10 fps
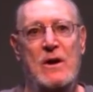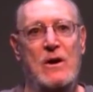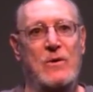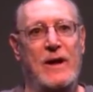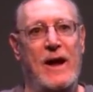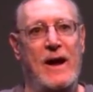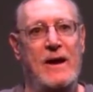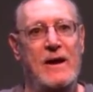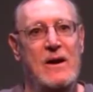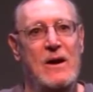
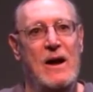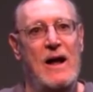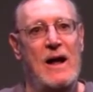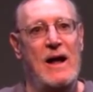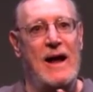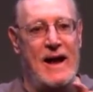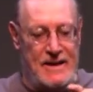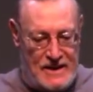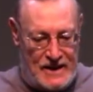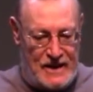okay?
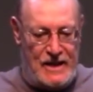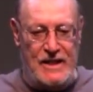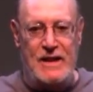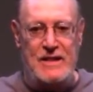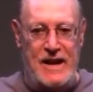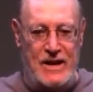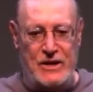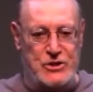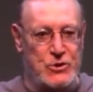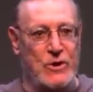And then they
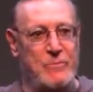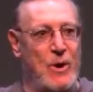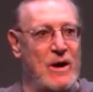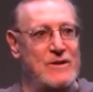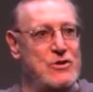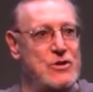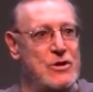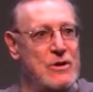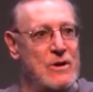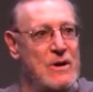hit a short punch,